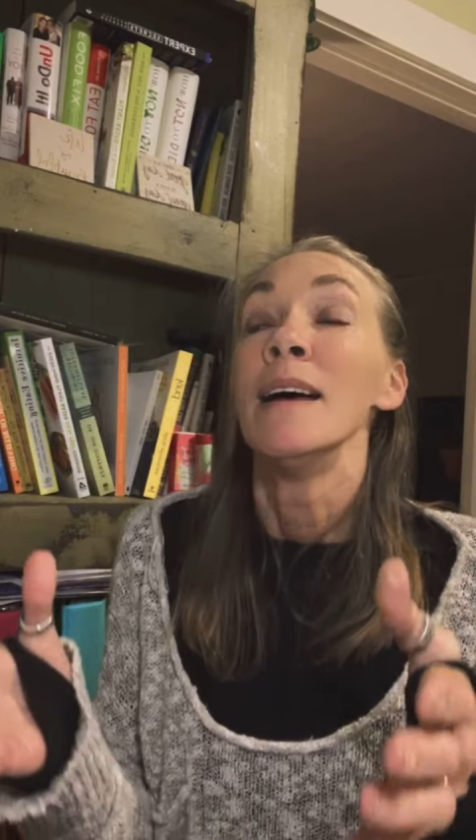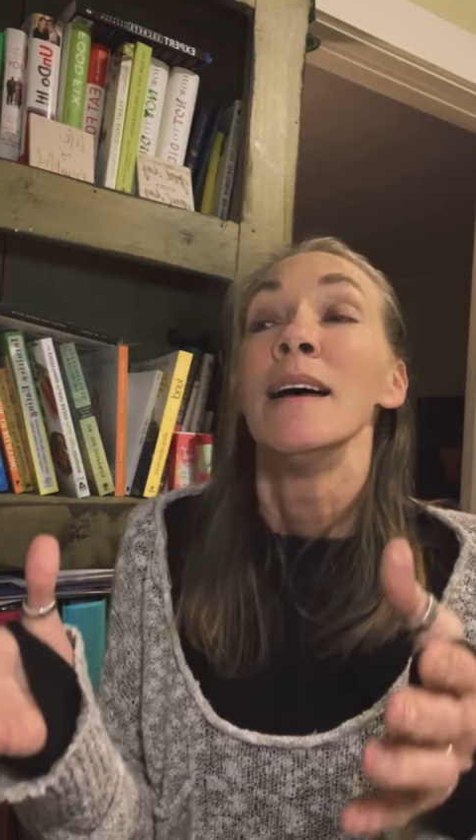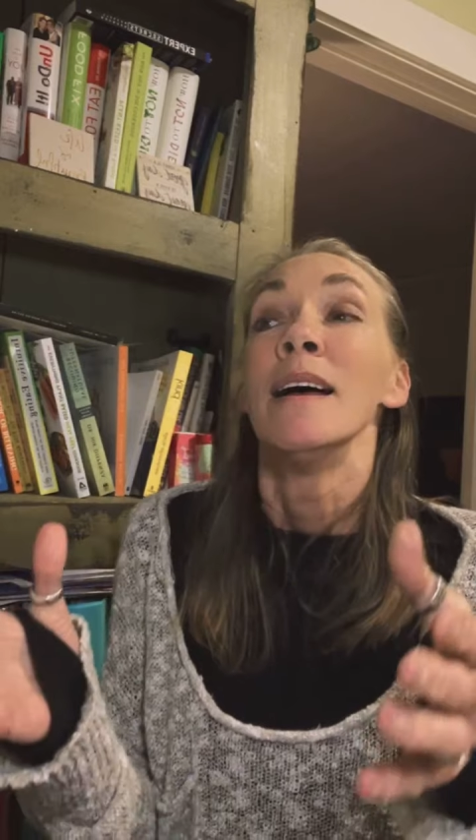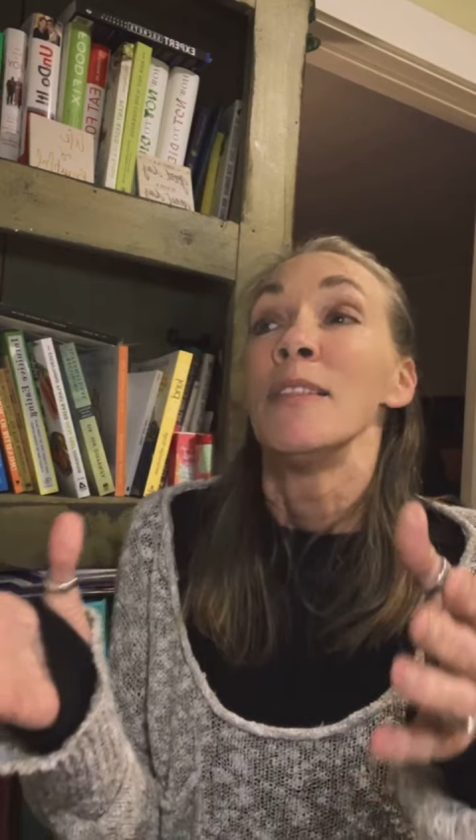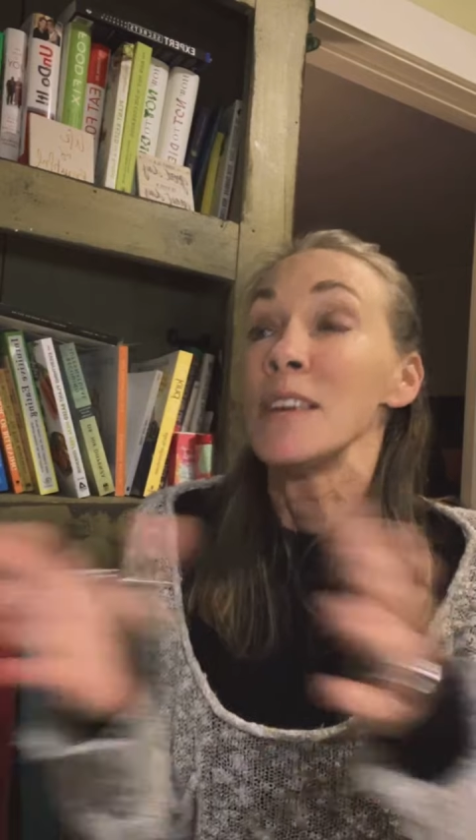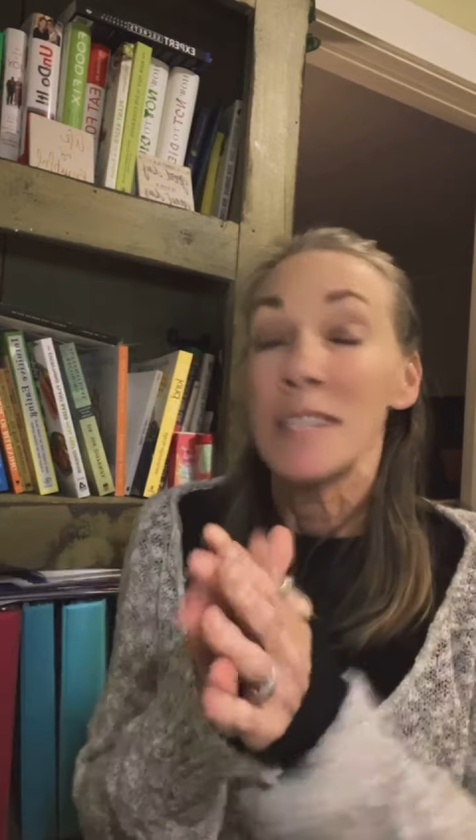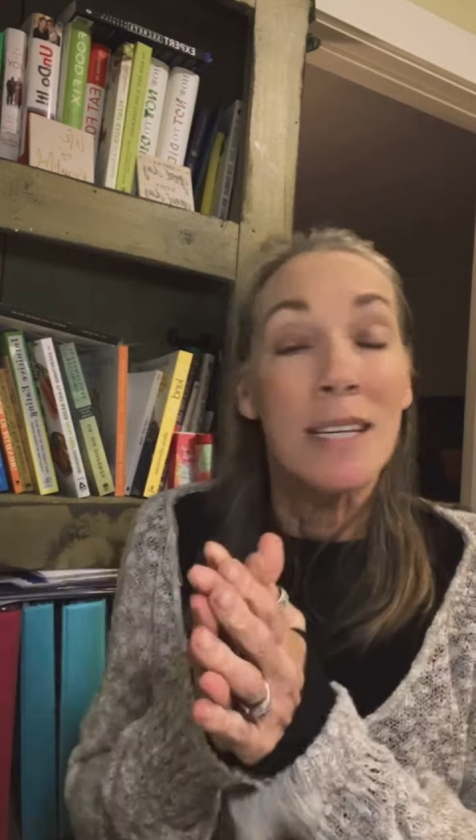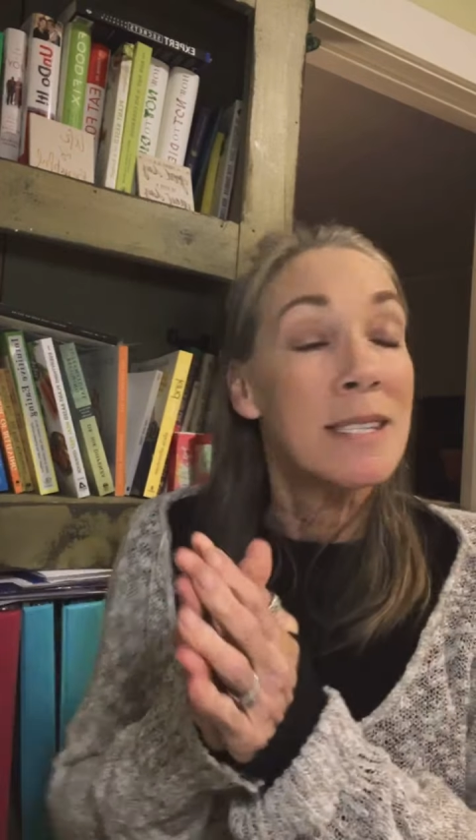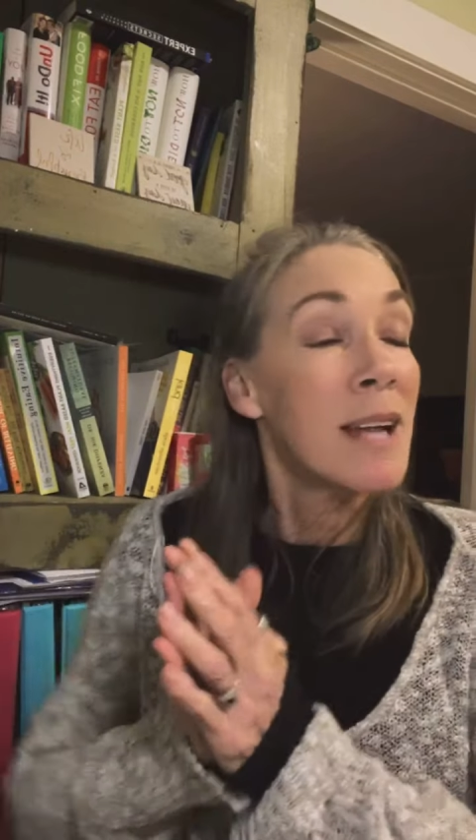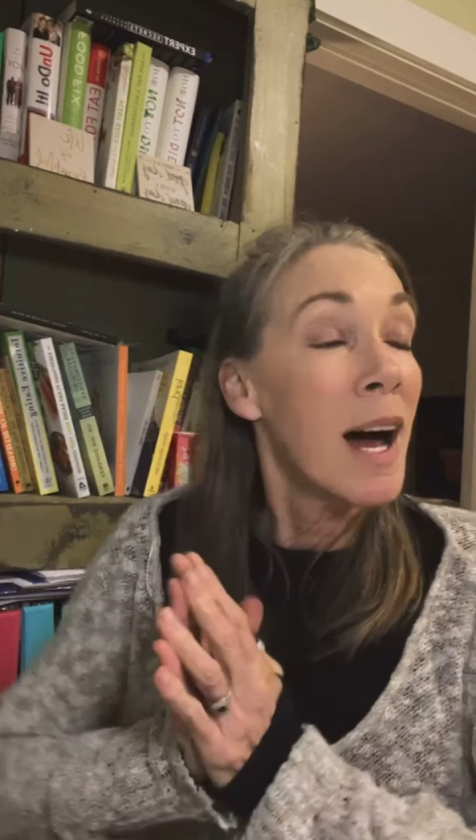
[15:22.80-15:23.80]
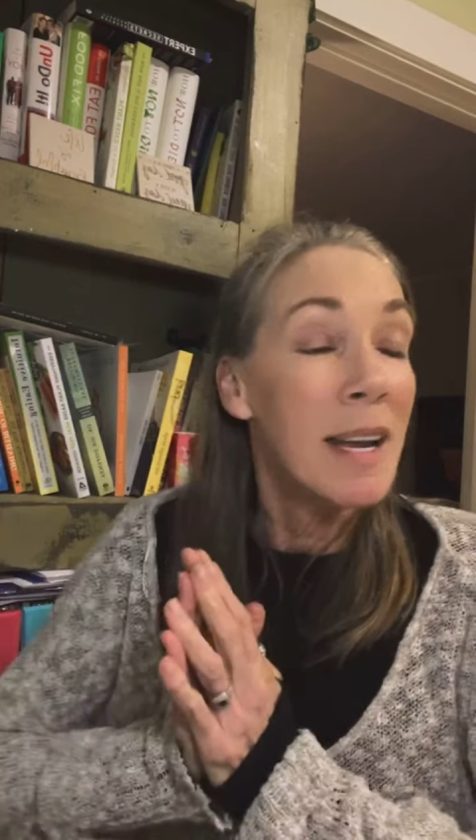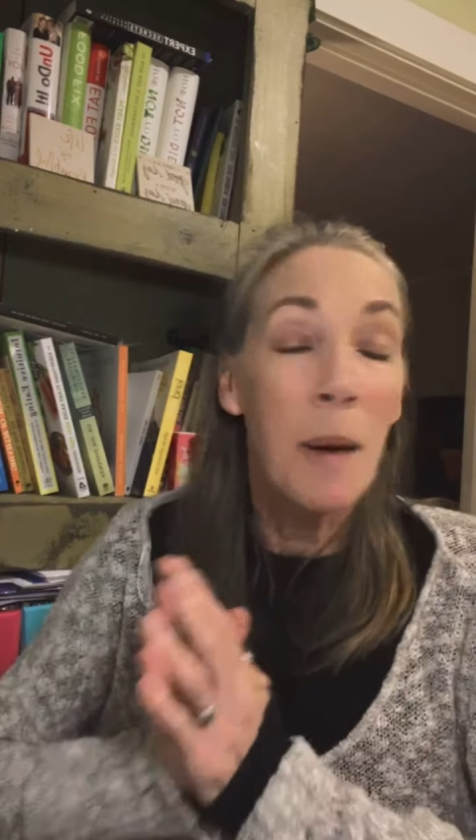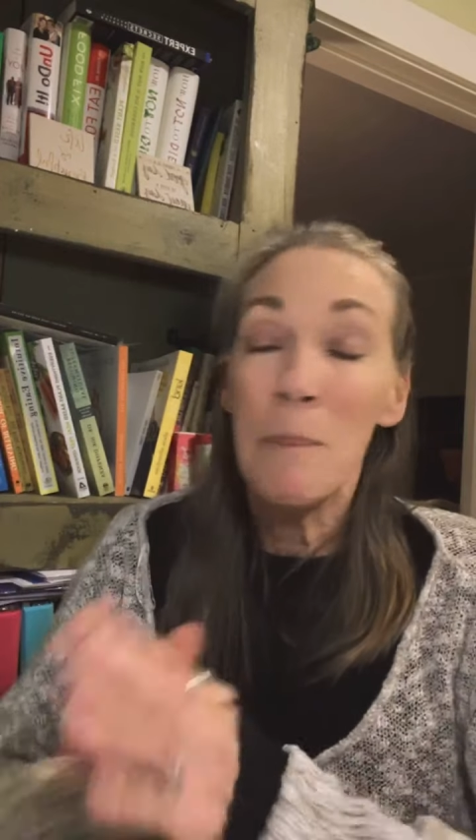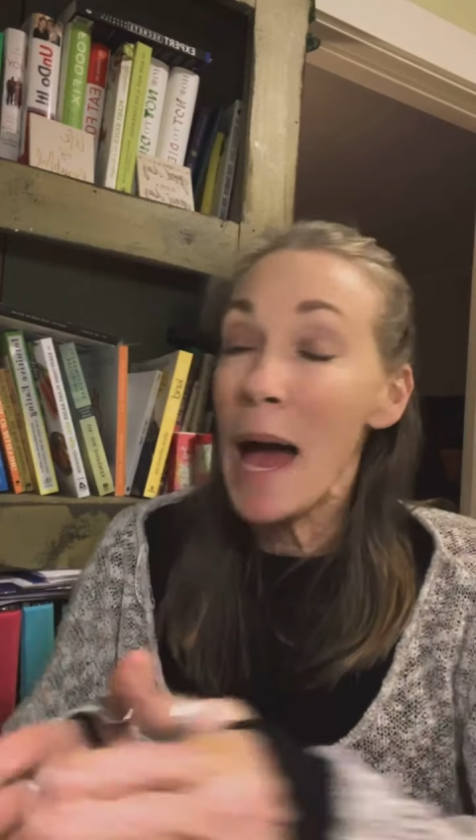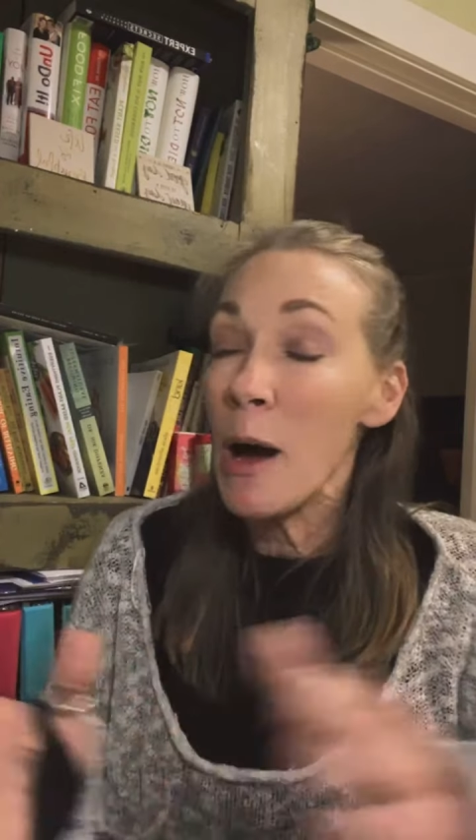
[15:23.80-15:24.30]
This is not
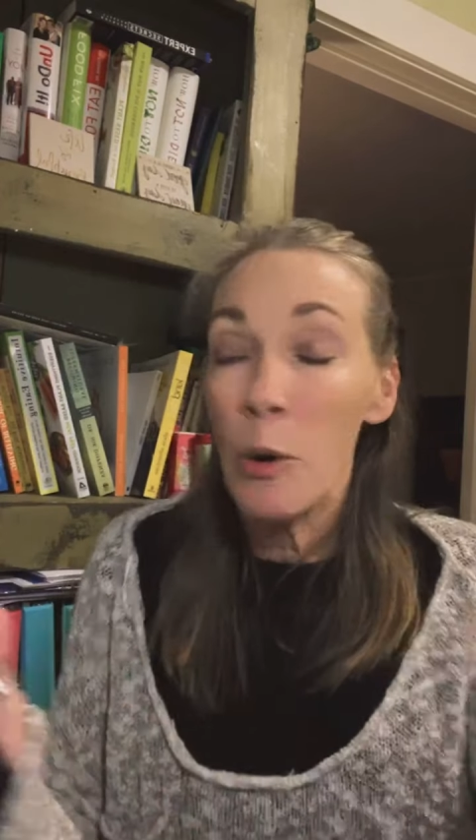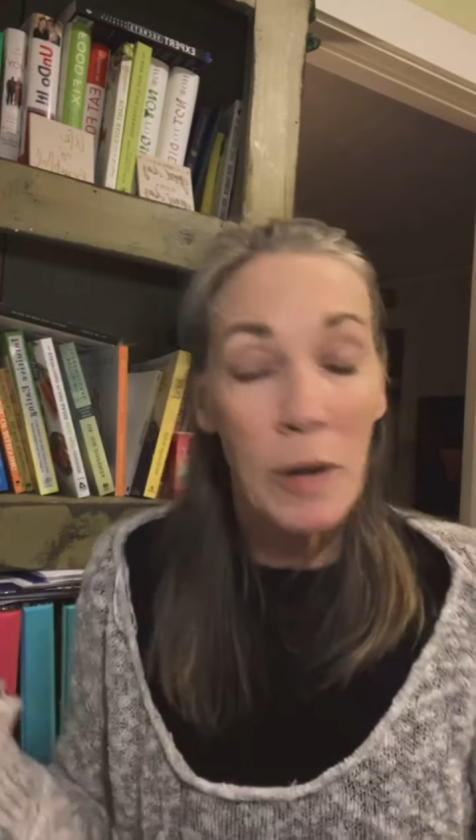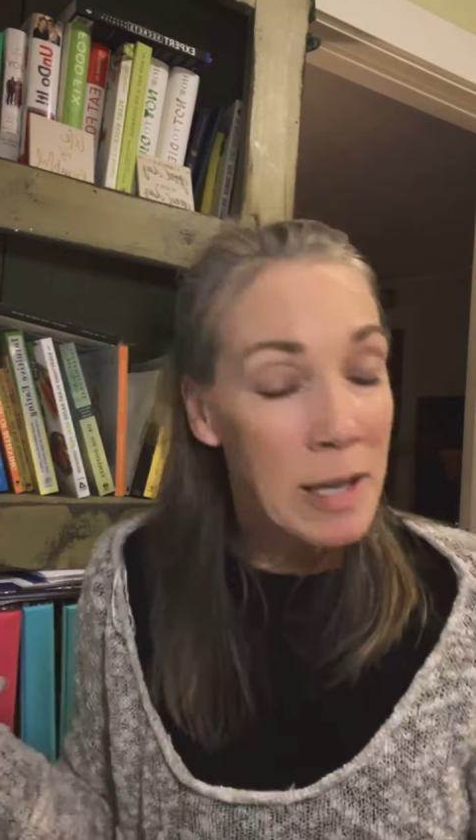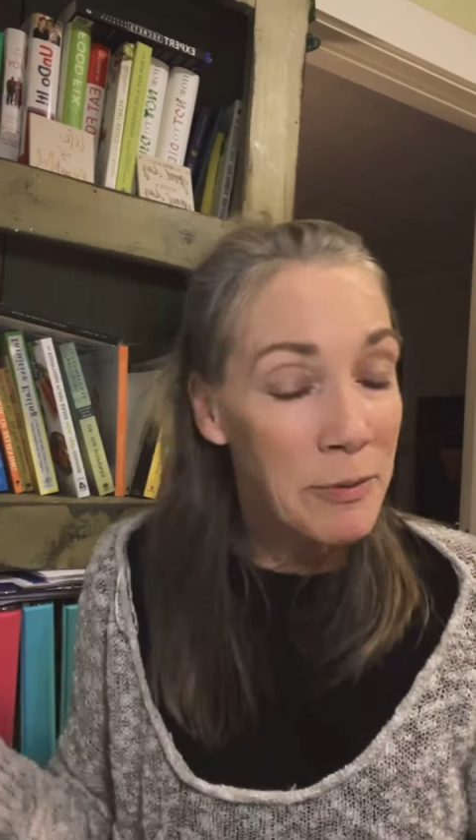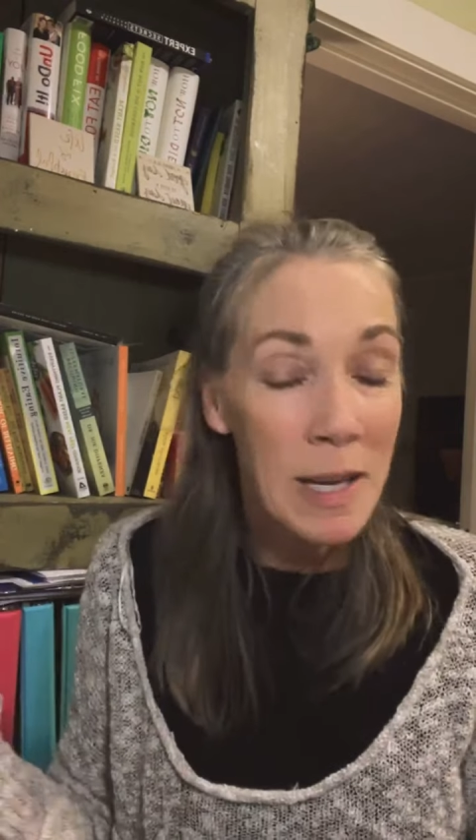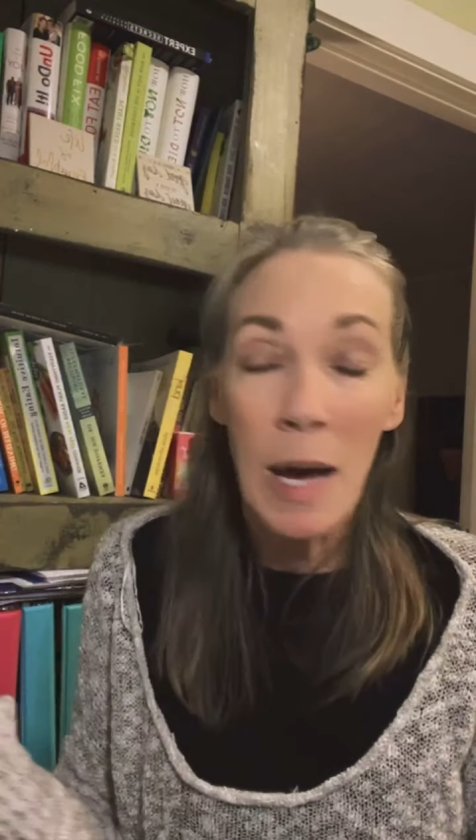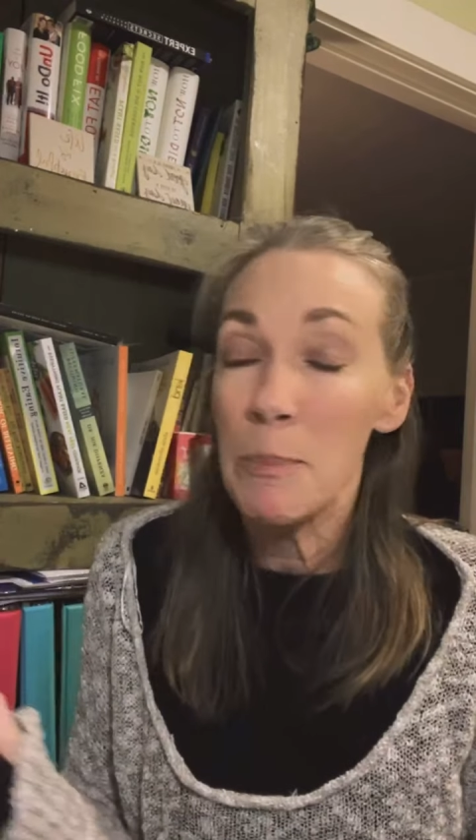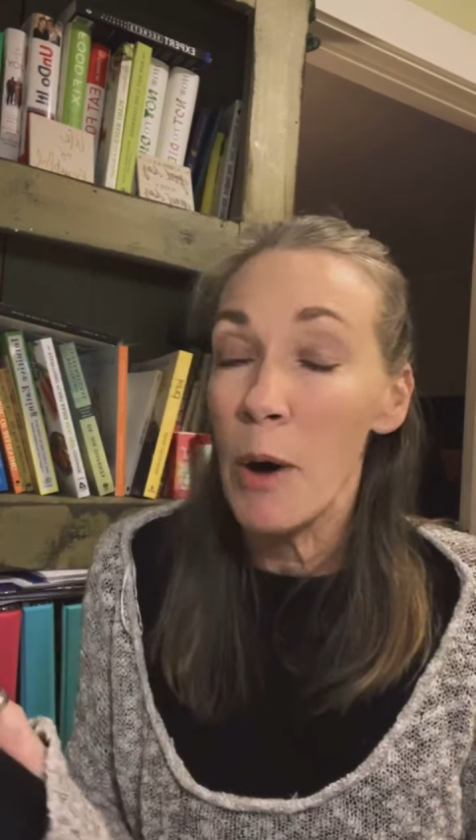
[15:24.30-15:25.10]
about giving up